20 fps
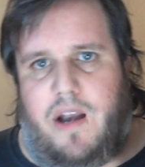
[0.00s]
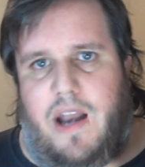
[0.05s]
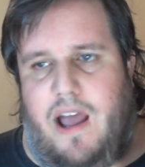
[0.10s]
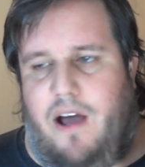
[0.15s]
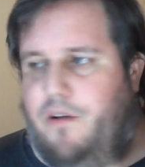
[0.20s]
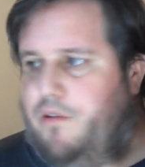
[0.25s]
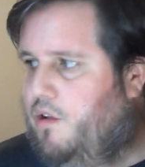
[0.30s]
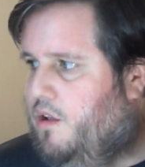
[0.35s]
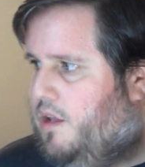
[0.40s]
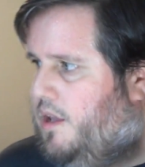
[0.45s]

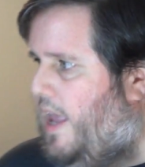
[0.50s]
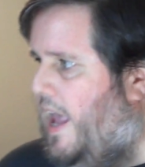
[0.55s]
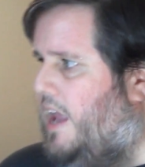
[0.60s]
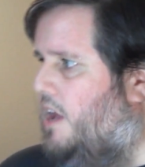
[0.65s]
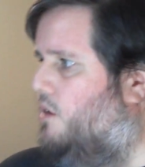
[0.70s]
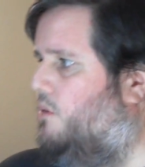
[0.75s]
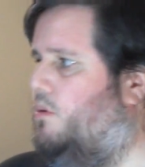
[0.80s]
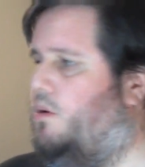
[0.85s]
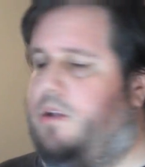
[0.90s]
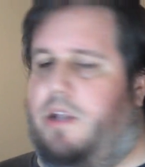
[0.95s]
Now,
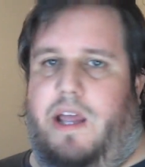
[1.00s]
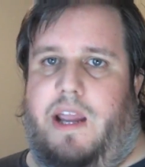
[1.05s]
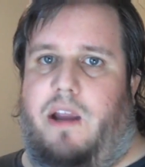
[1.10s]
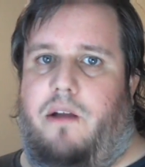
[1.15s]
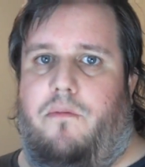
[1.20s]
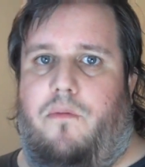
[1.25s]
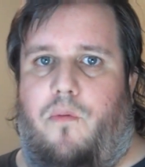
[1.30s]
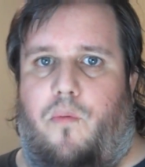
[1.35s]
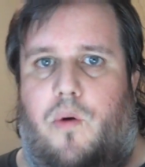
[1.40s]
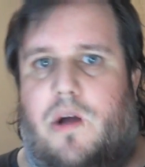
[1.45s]
Kangaroo
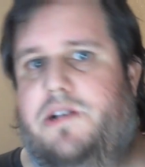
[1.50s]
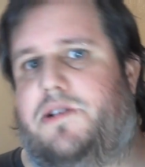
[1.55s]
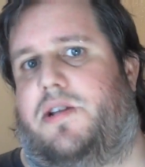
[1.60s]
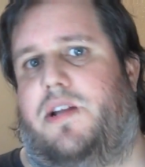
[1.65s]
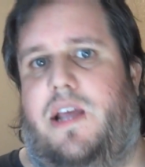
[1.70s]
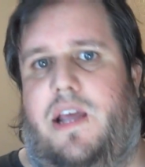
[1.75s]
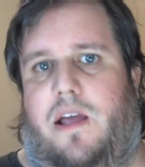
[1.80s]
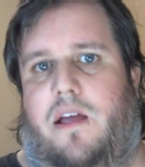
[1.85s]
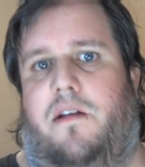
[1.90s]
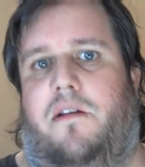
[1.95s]
Elaine, once
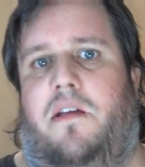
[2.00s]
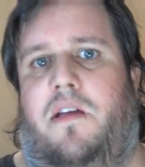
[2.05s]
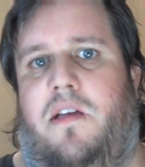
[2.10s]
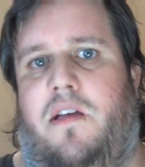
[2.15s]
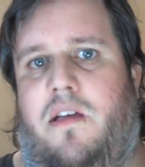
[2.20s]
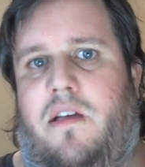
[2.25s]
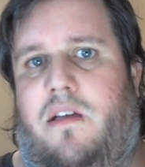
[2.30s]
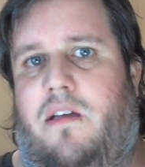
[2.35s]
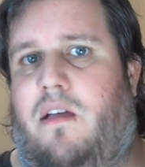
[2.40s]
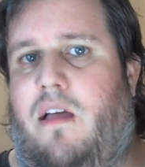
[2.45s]
again,
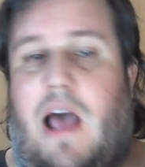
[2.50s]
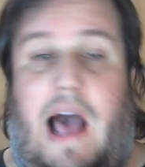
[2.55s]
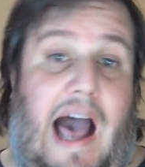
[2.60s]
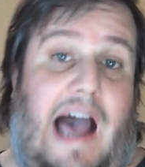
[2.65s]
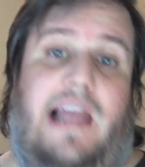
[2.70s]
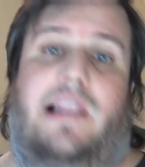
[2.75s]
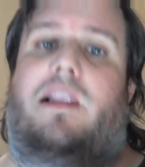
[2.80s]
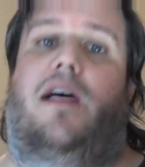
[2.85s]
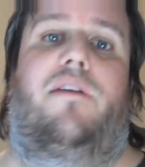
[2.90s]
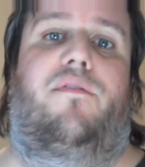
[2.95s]

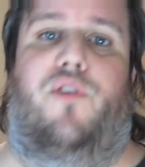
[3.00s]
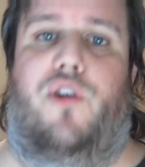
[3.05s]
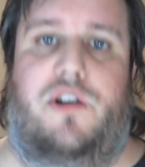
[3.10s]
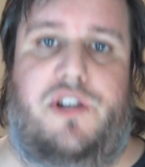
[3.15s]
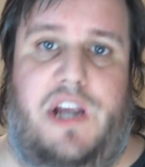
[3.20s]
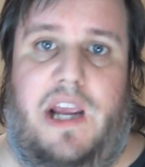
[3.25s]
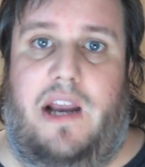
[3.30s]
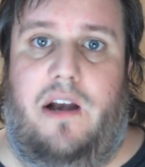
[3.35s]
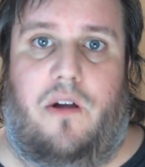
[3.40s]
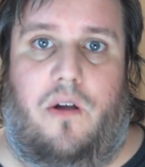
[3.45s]
I love her
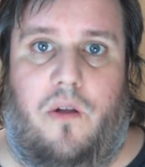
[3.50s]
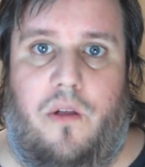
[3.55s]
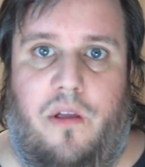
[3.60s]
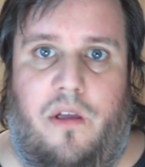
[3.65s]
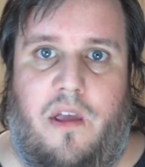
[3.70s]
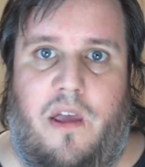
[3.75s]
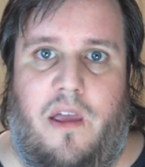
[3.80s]
channel,